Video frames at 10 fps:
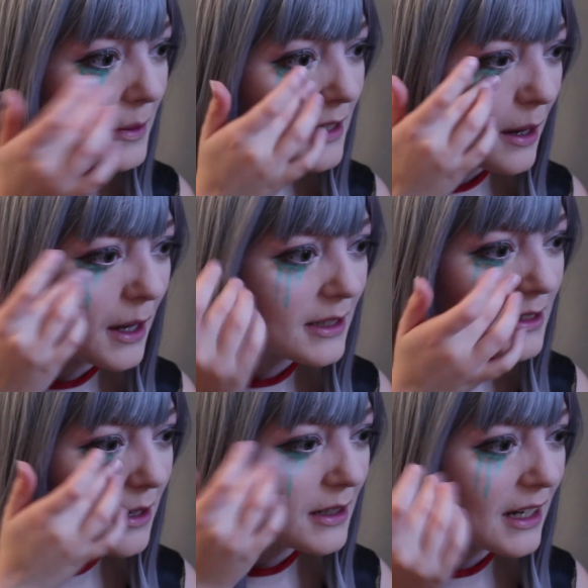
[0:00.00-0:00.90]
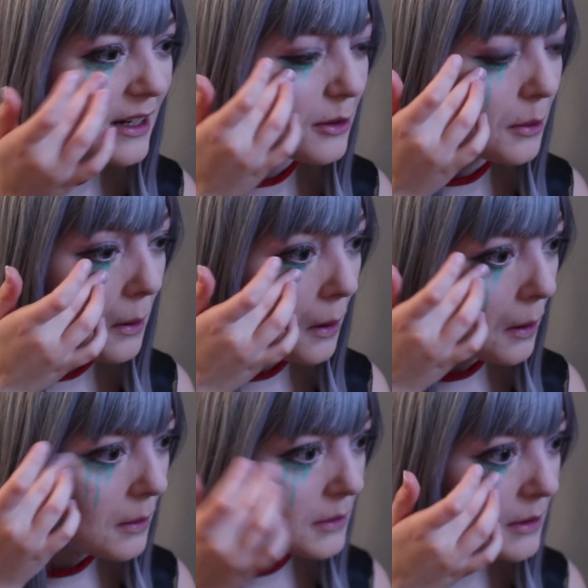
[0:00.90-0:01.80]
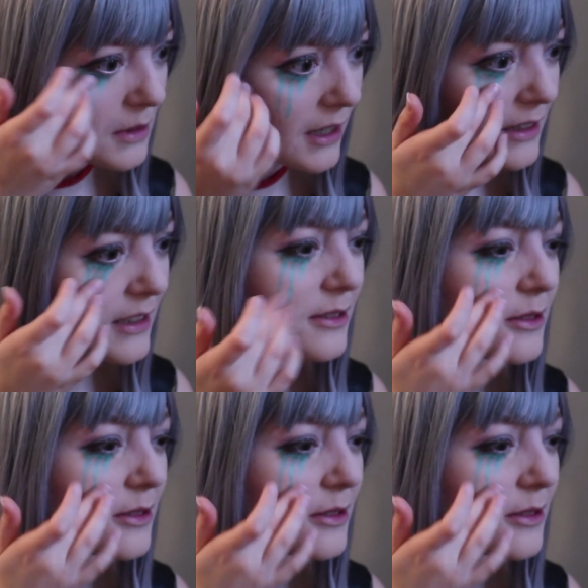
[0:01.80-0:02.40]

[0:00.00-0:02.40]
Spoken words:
test on how this eyeliner